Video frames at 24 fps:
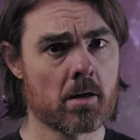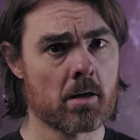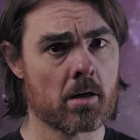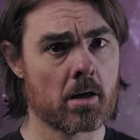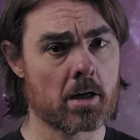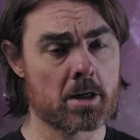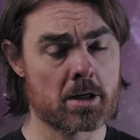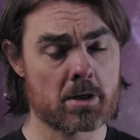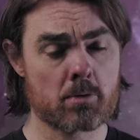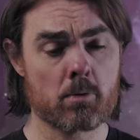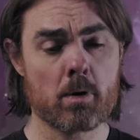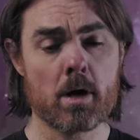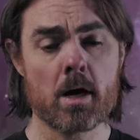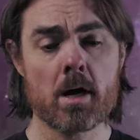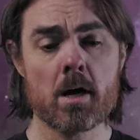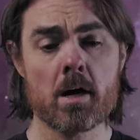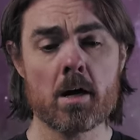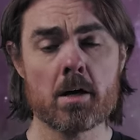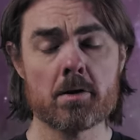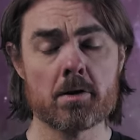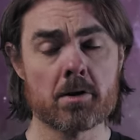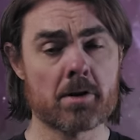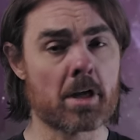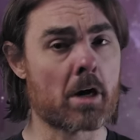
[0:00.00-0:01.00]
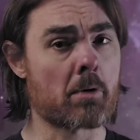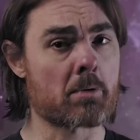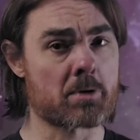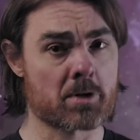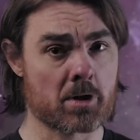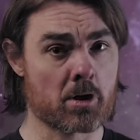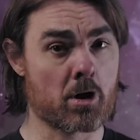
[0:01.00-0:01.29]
I swear that that was a